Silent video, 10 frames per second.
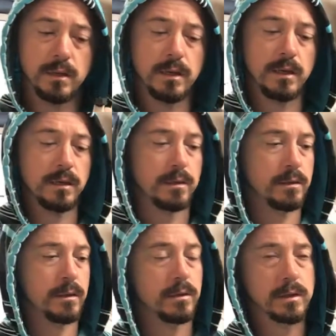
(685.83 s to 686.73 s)

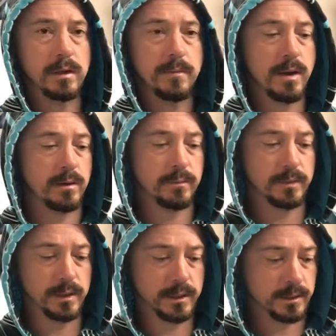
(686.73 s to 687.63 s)
and it'll come out
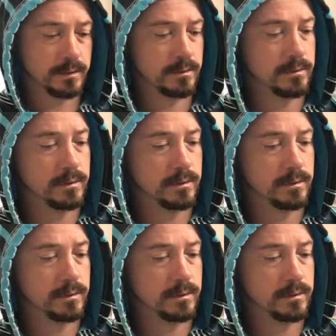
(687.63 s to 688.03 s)
because